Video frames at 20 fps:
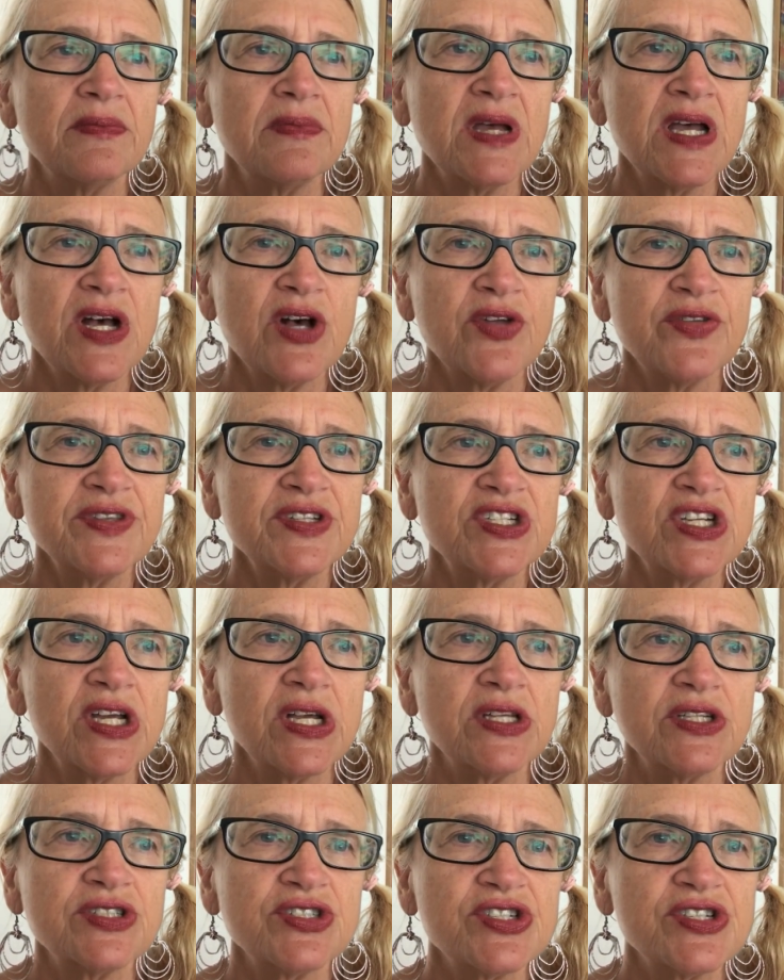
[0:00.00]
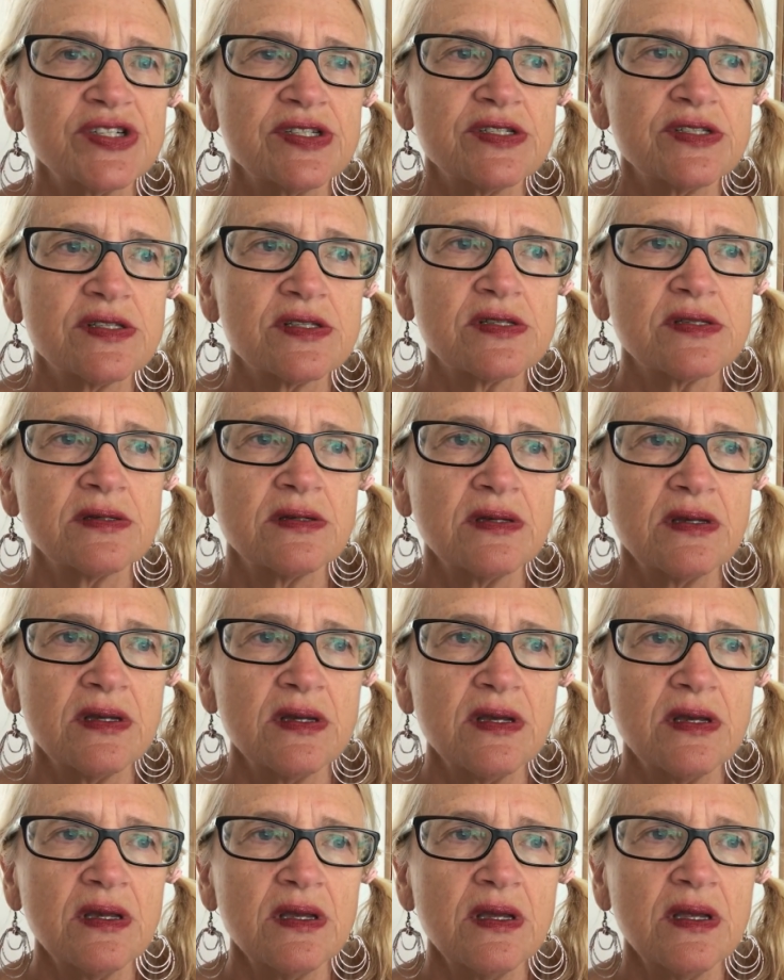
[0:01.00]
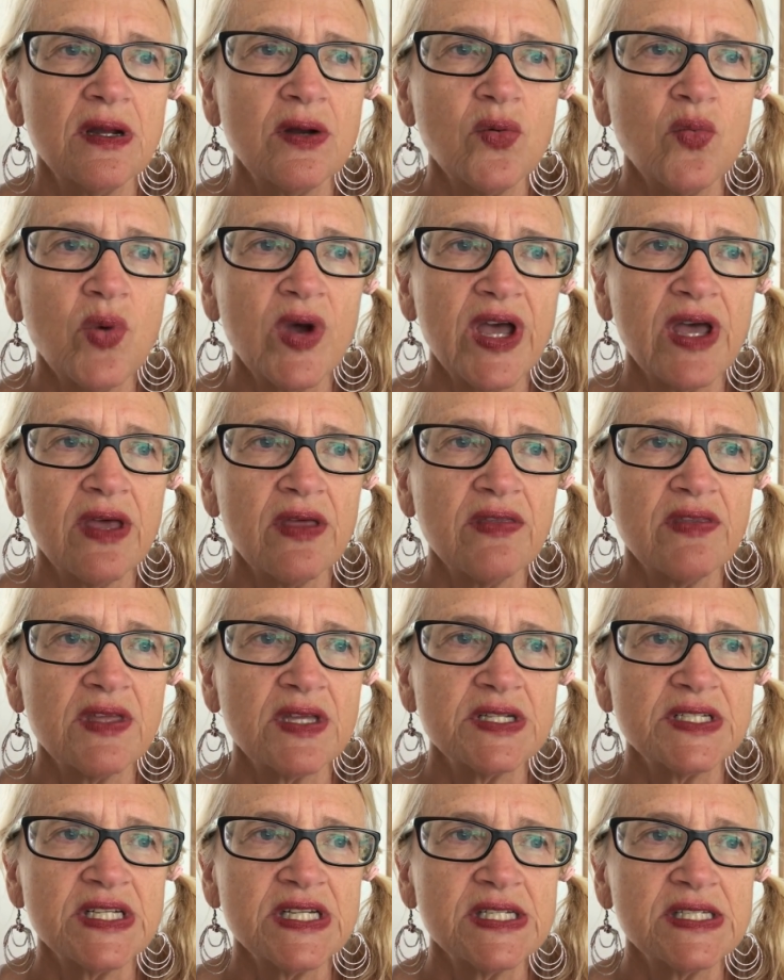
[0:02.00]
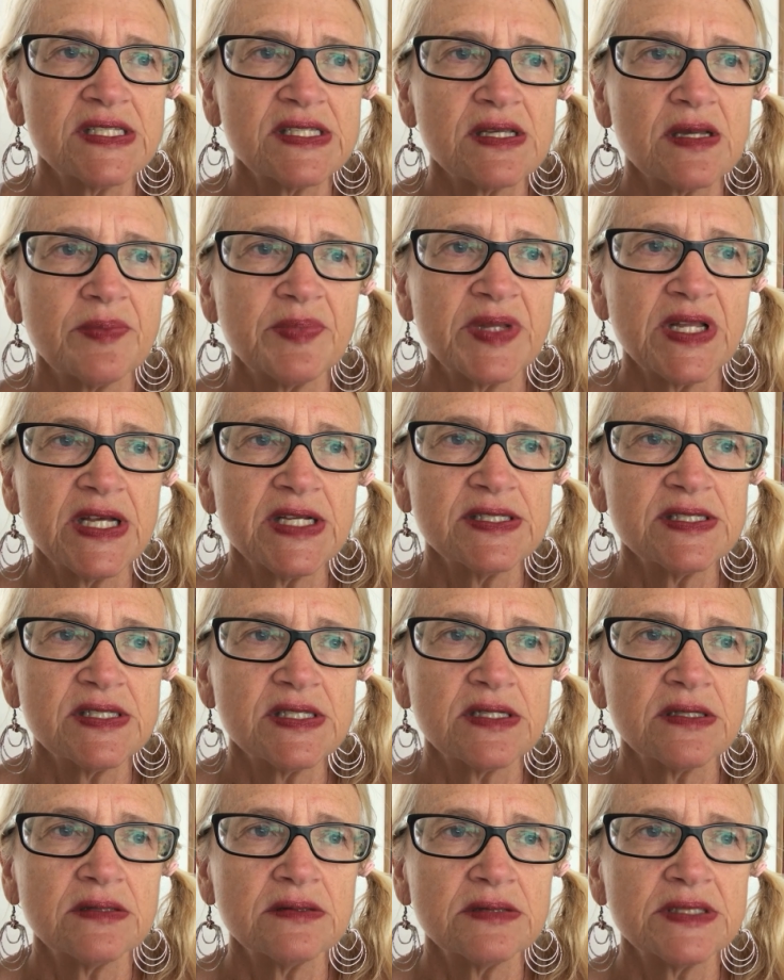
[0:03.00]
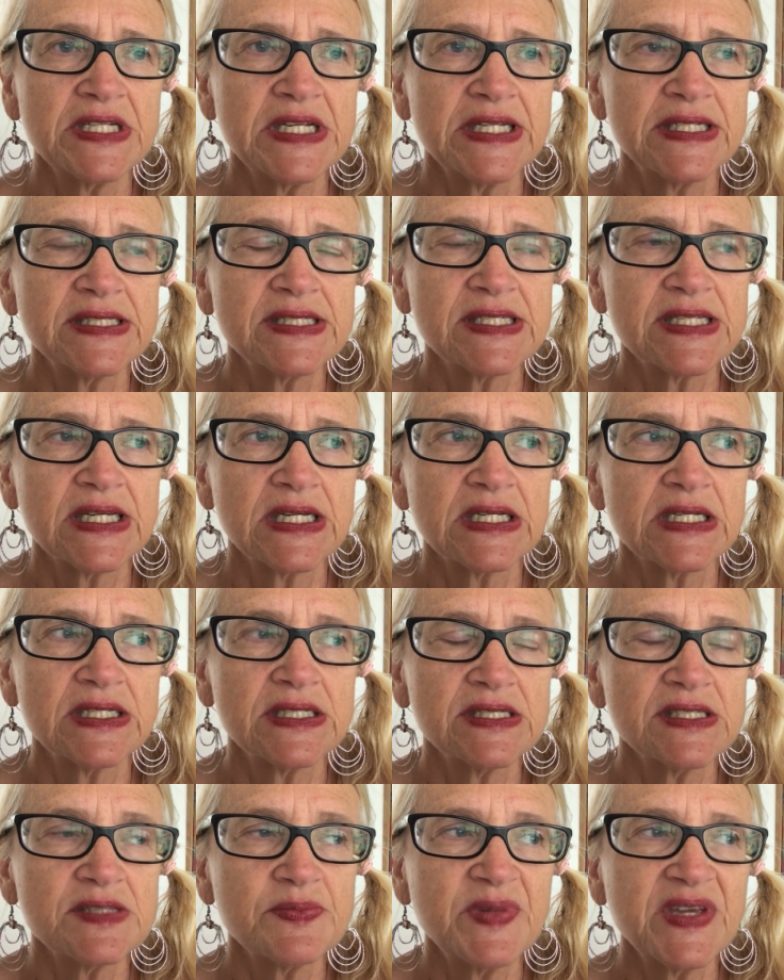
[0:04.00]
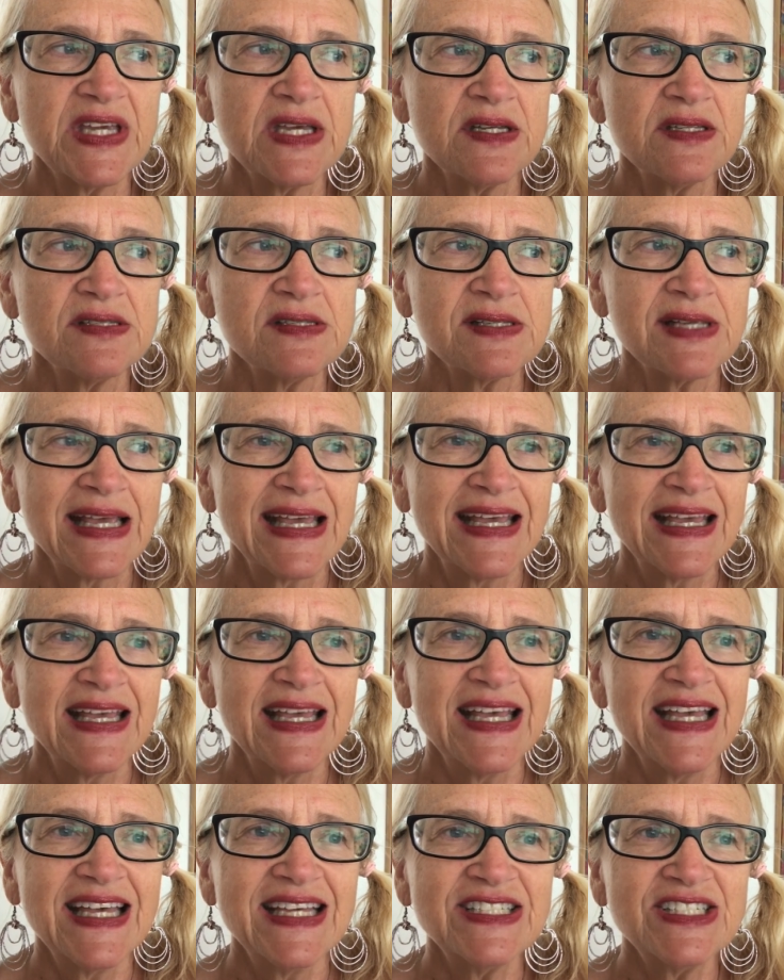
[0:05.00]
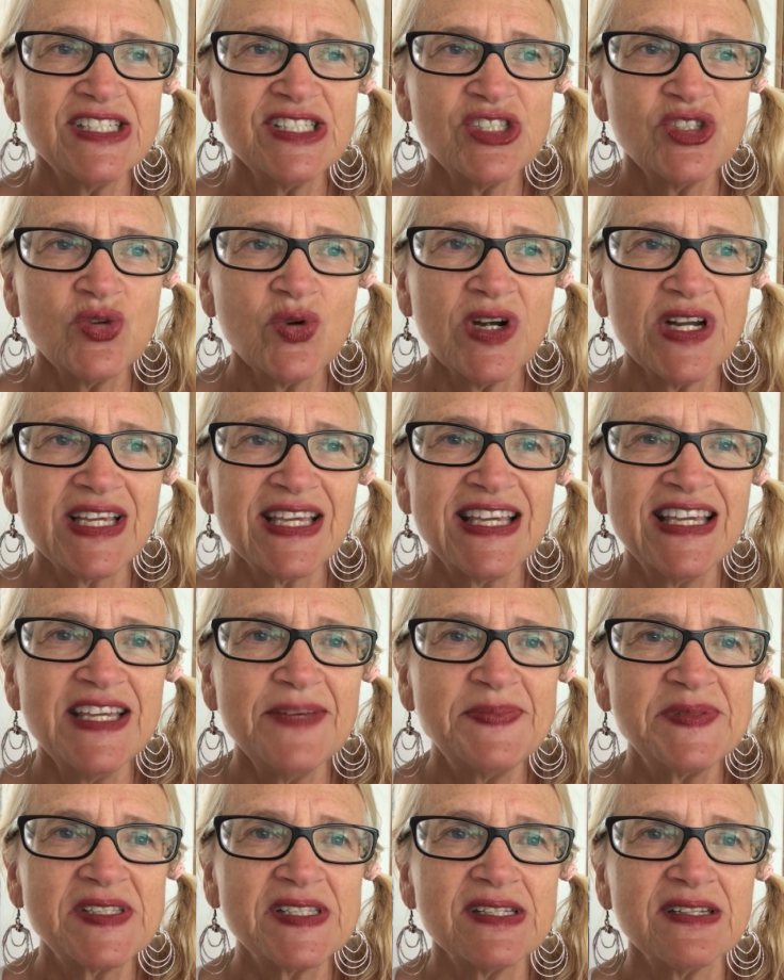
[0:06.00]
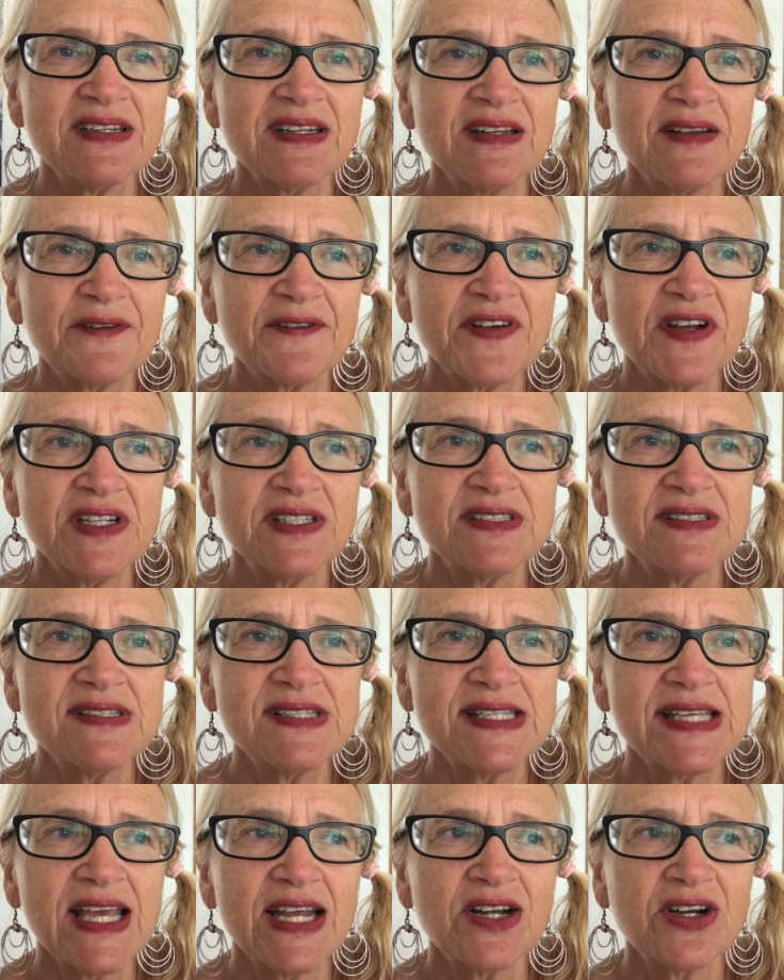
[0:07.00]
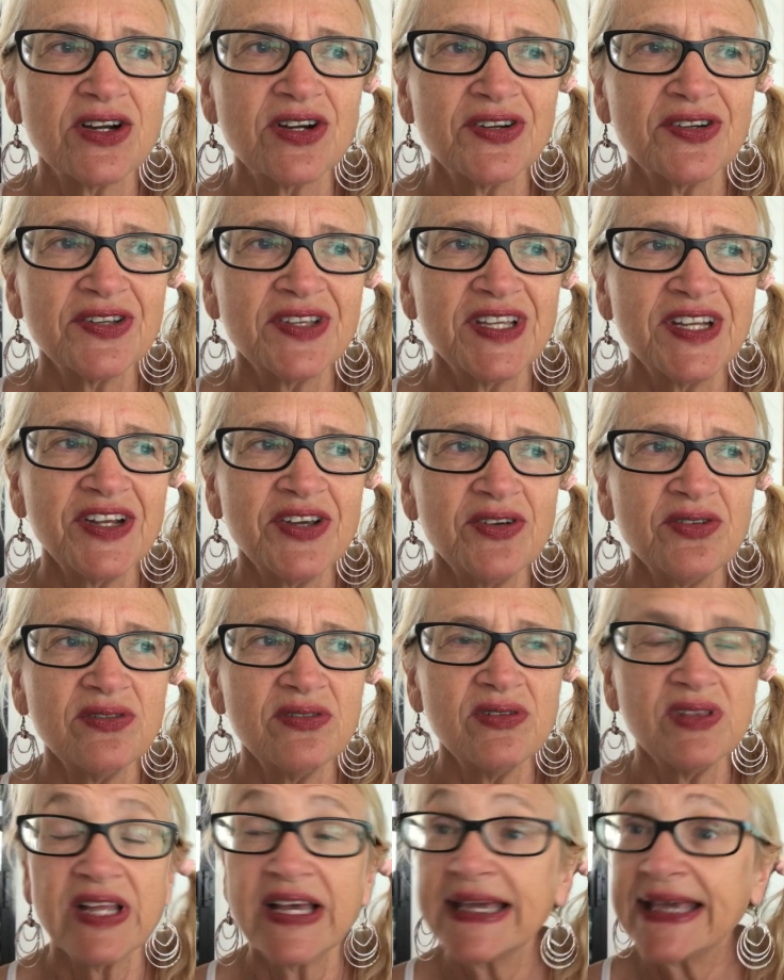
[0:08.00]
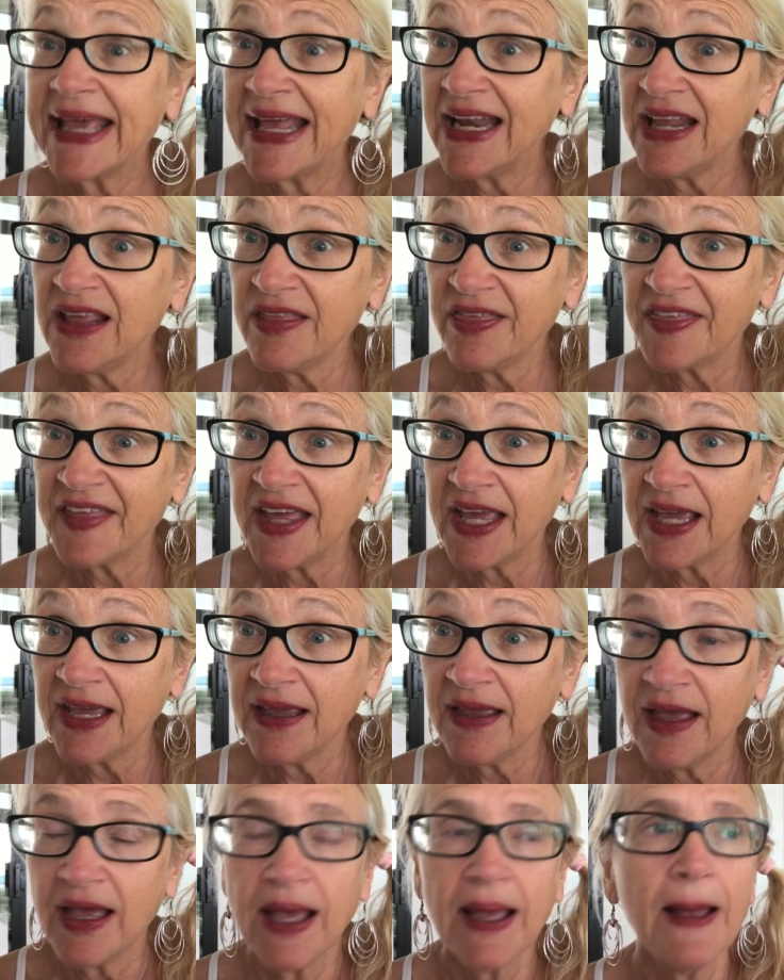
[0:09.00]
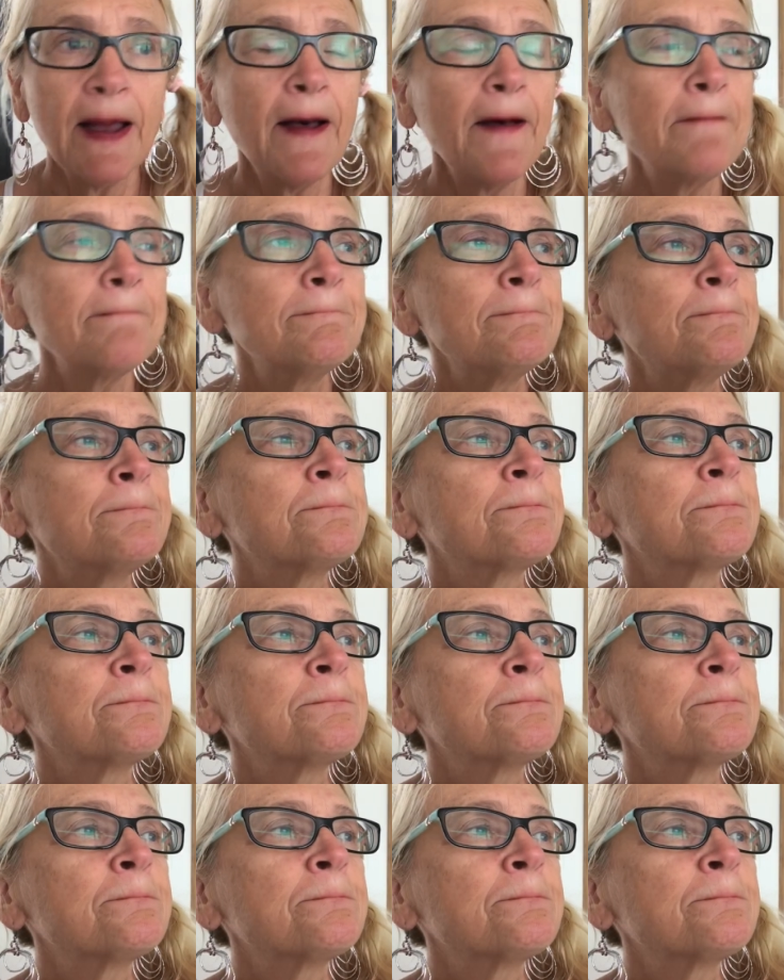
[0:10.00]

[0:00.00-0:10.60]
health challenges in a way that takes up less than 10 seconds, because it just sort of keeps it front and center, you know, like anything. You